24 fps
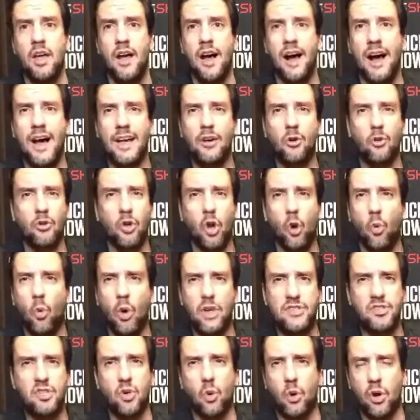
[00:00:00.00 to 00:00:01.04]
I don't know
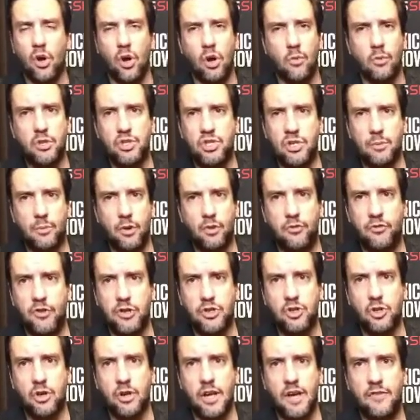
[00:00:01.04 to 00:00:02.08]
what's going on with Jimbo
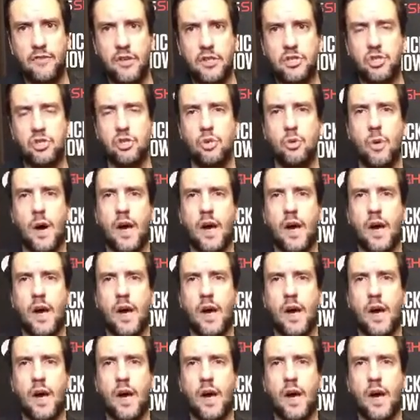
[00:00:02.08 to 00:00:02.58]
Fisher at FSU.